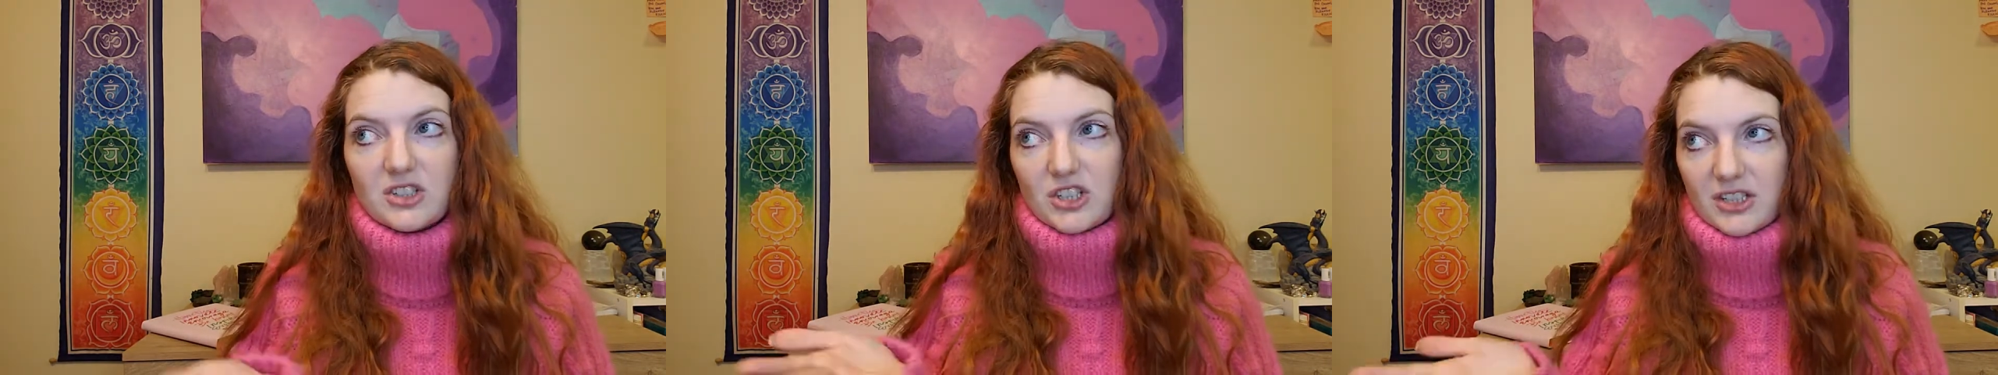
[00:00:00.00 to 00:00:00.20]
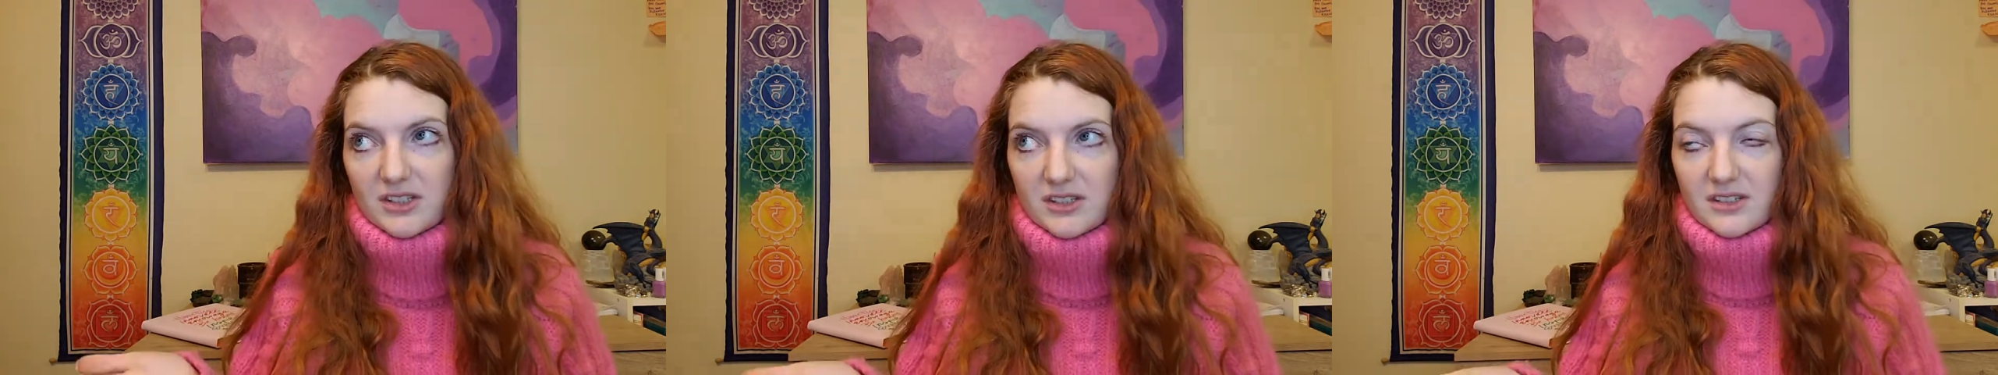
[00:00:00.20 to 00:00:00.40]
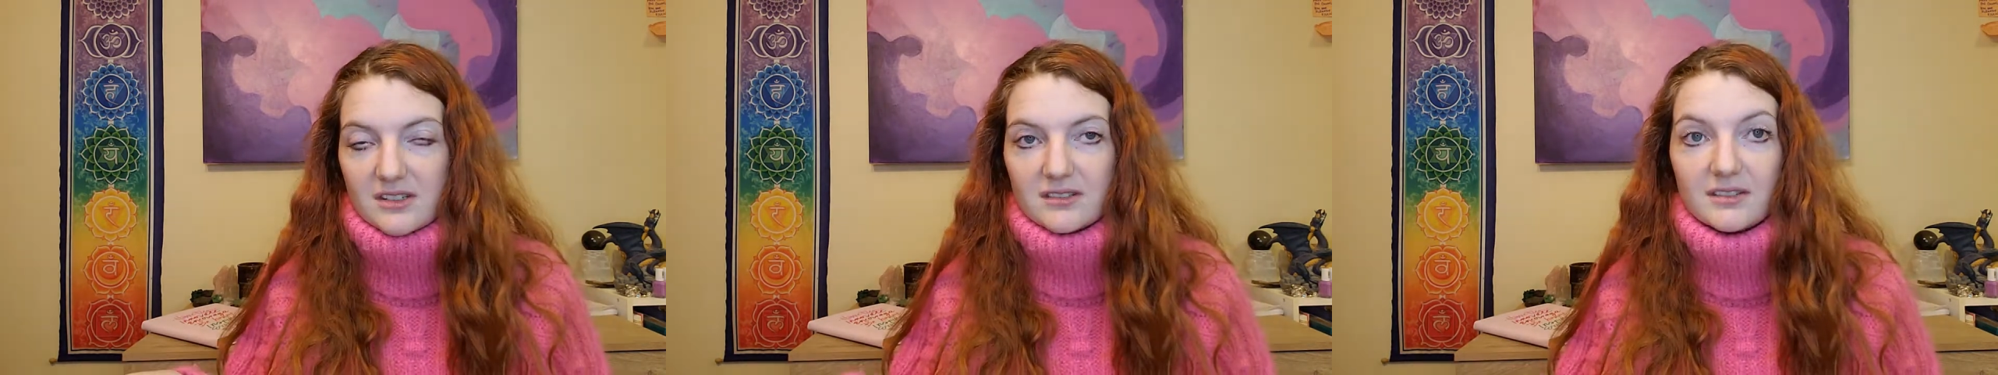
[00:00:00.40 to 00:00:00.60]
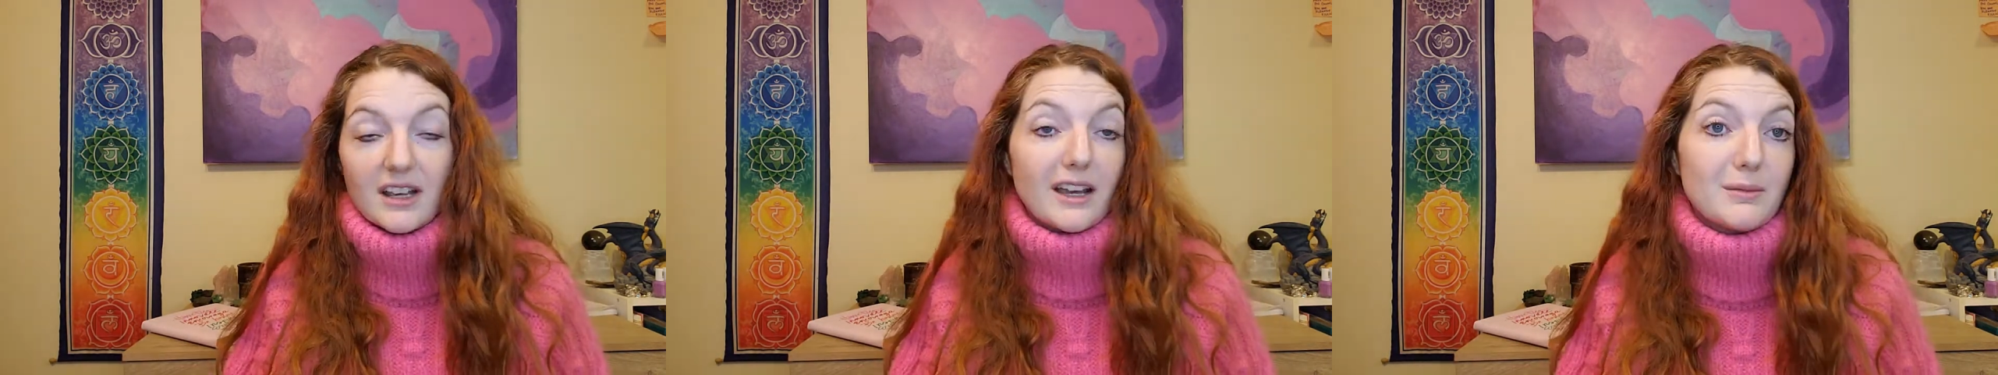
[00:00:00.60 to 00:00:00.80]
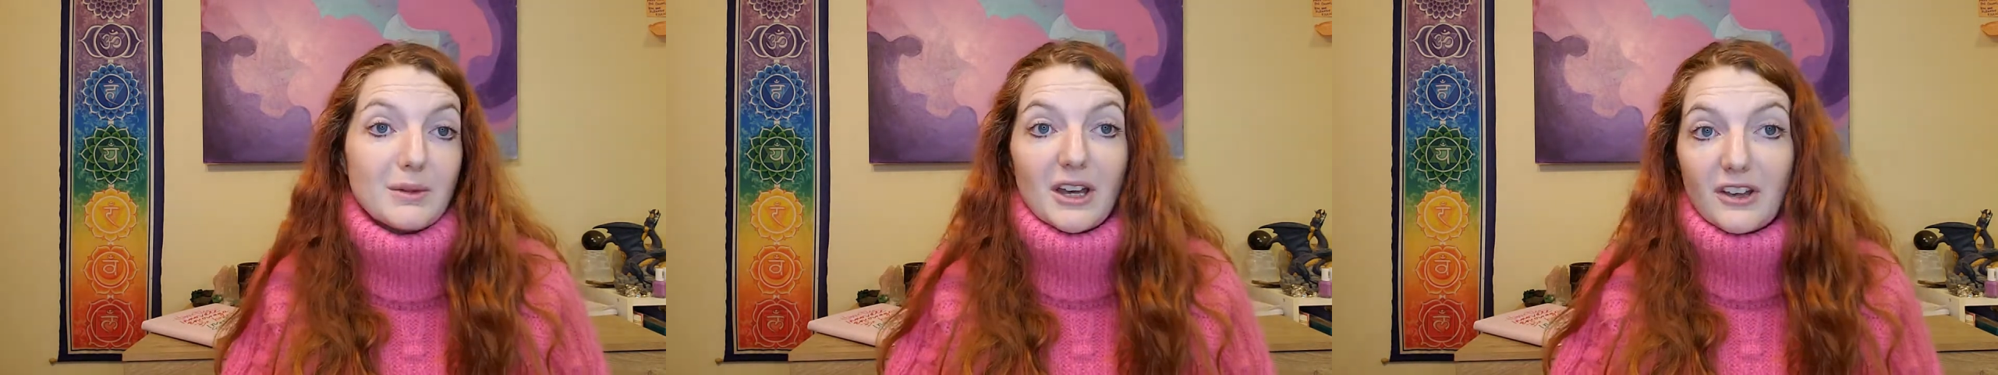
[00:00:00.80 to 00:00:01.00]
just,
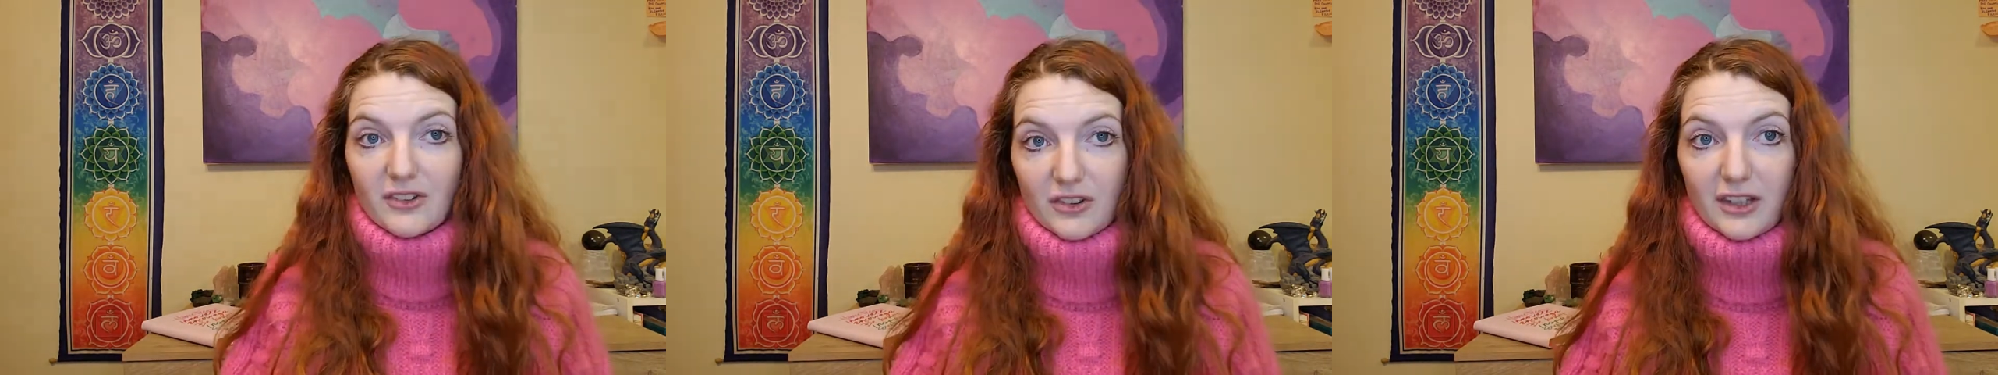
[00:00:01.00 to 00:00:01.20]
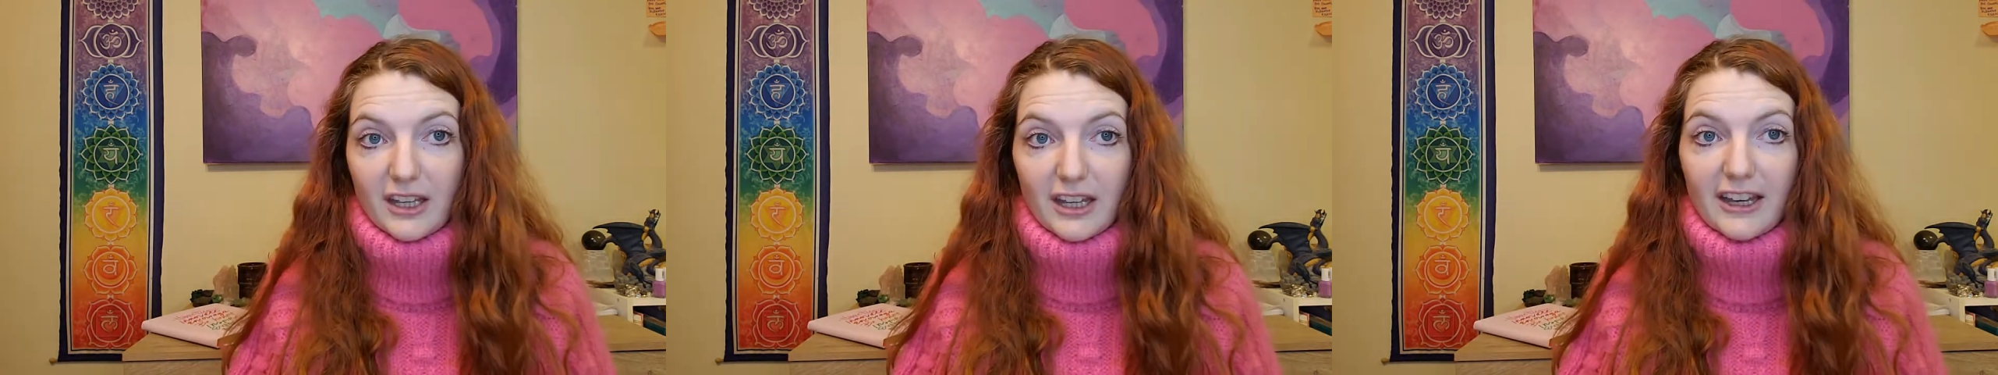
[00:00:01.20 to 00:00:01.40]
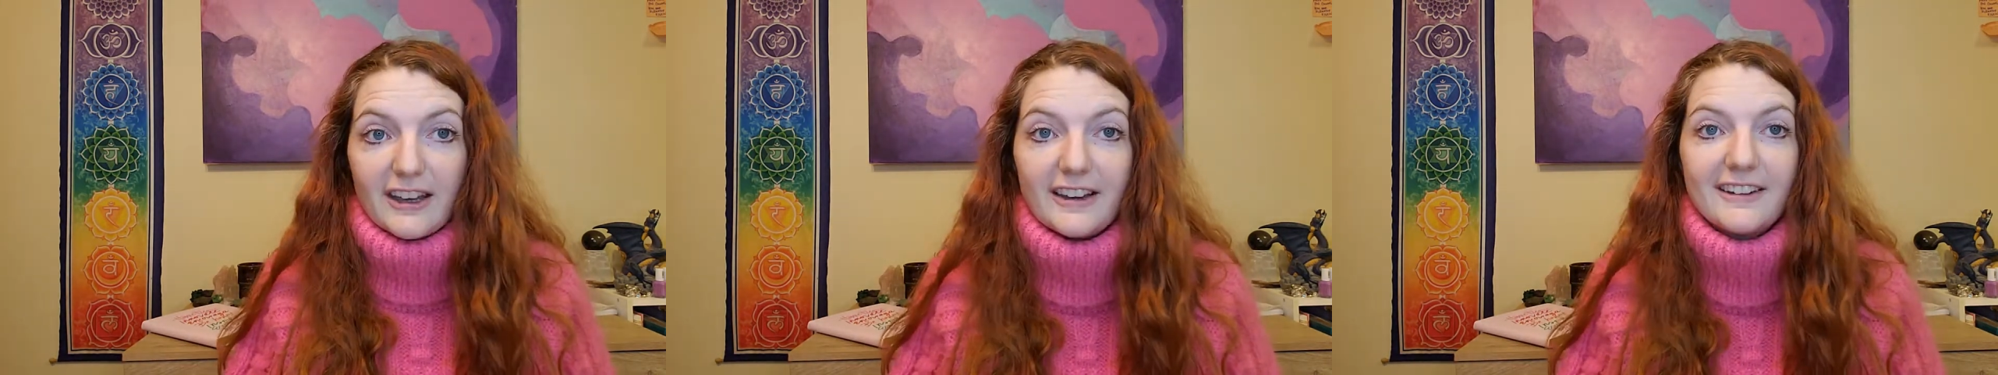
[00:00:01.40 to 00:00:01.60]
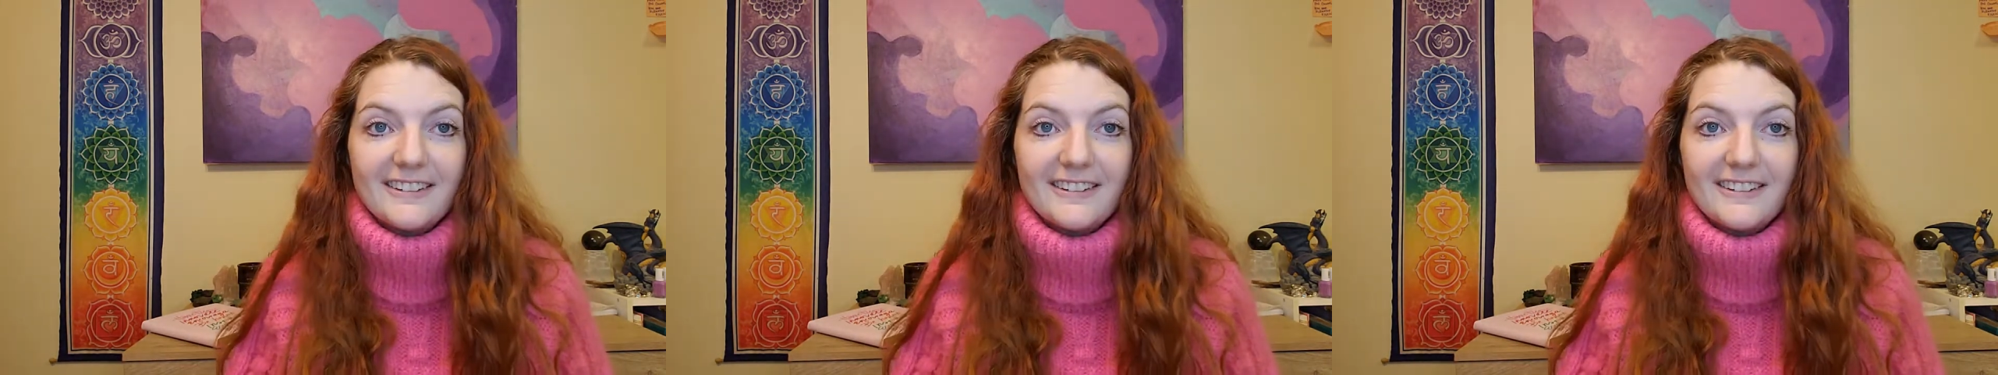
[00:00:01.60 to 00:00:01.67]
I'm healthy.